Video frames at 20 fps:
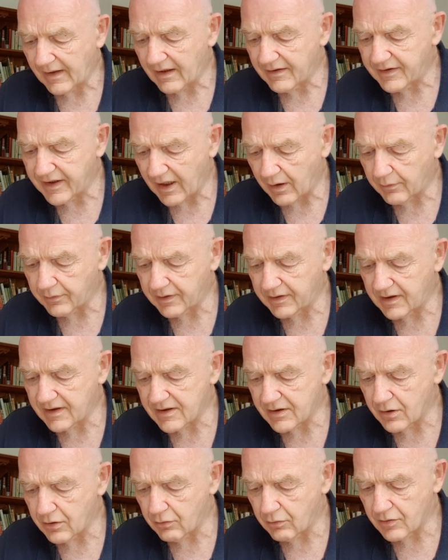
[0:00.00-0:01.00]
down in his
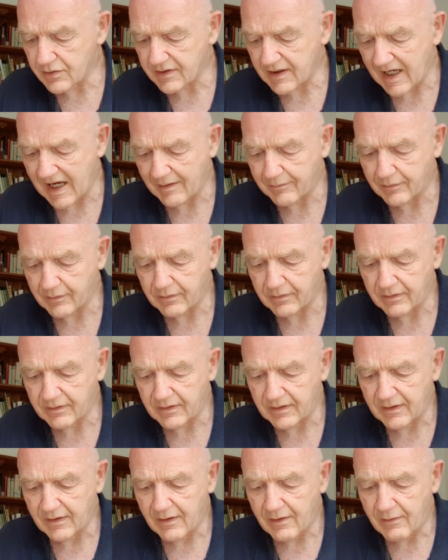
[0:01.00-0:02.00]
close cabin,
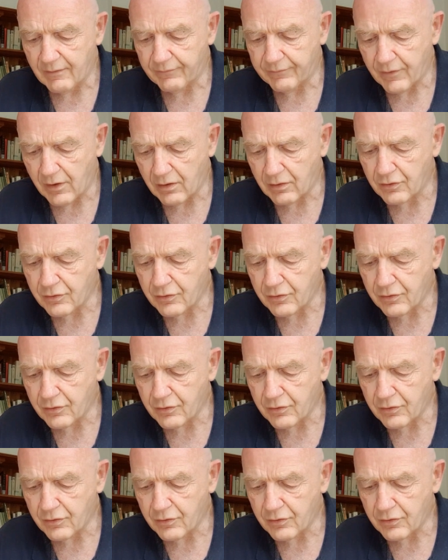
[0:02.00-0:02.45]
fog